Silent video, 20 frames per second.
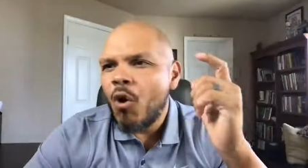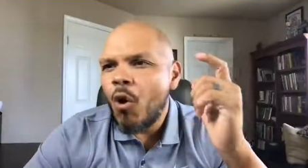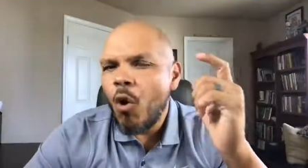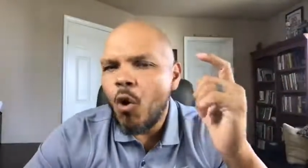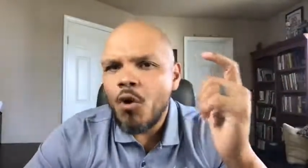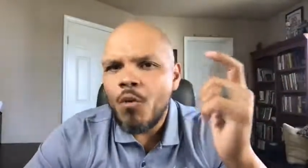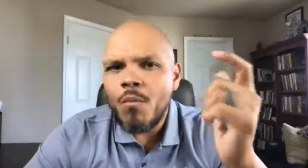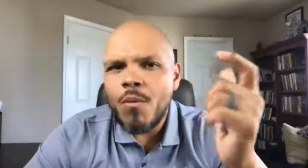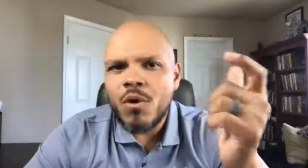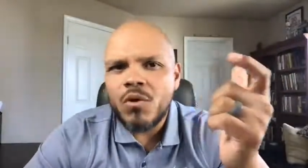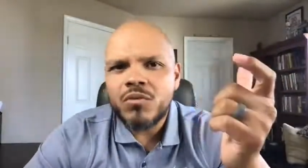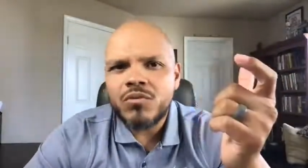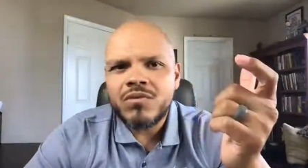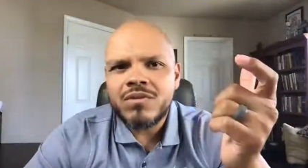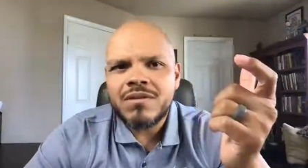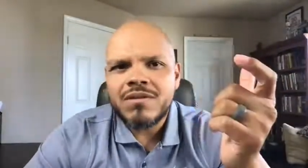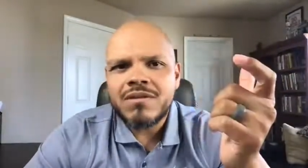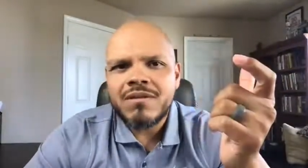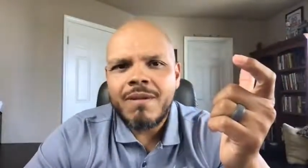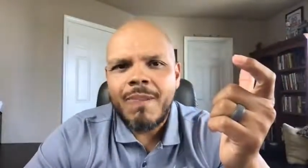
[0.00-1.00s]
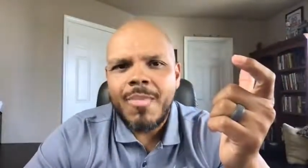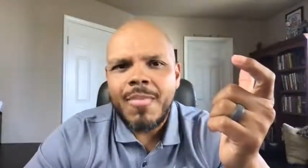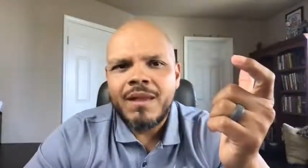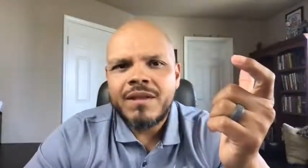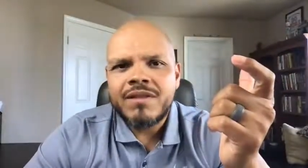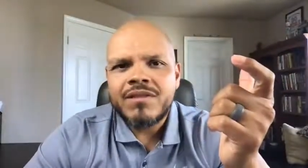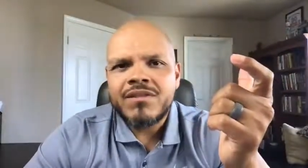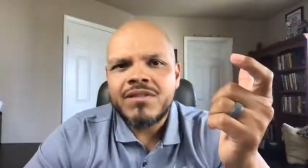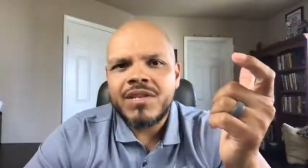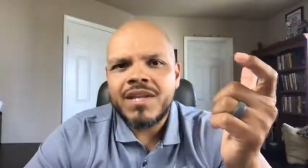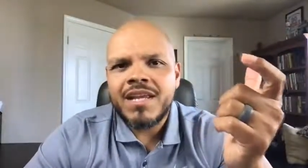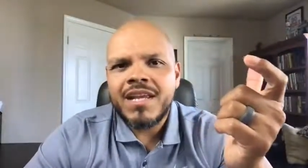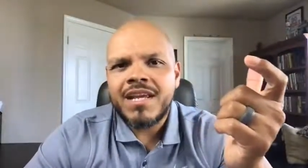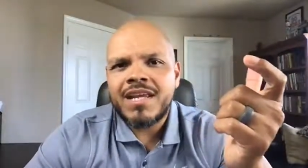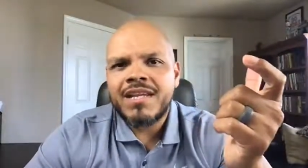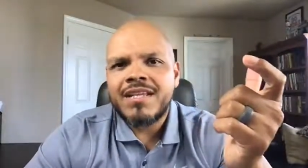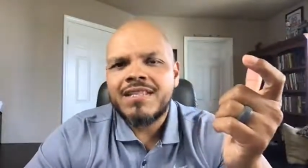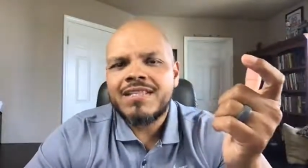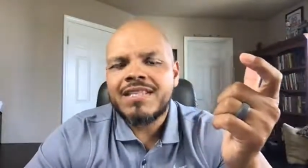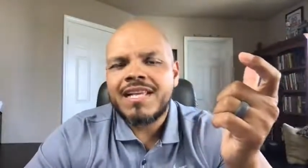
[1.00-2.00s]
hormones to
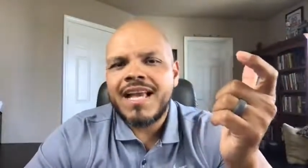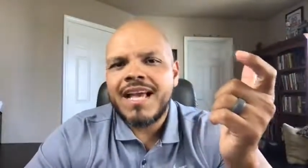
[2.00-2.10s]
kids